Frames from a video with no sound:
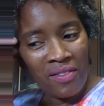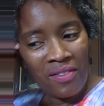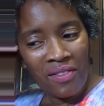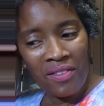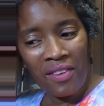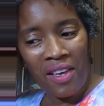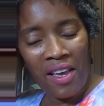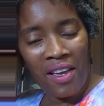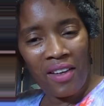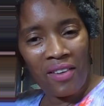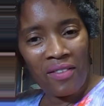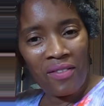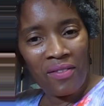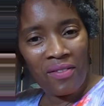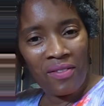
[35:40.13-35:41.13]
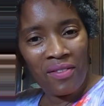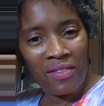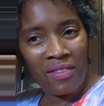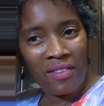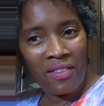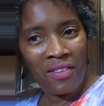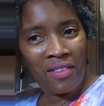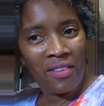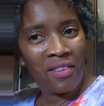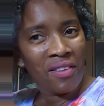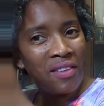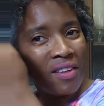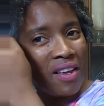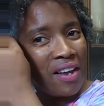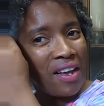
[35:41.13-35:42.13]
okay,
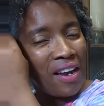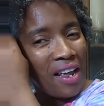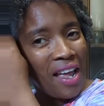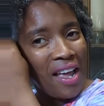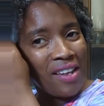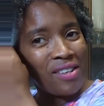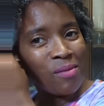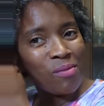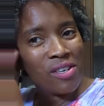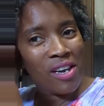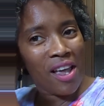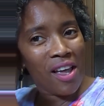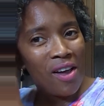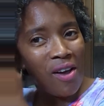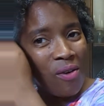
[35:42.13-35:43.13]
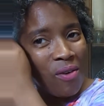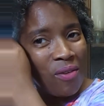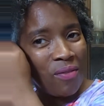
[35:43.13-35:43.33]
I gotta add some gel.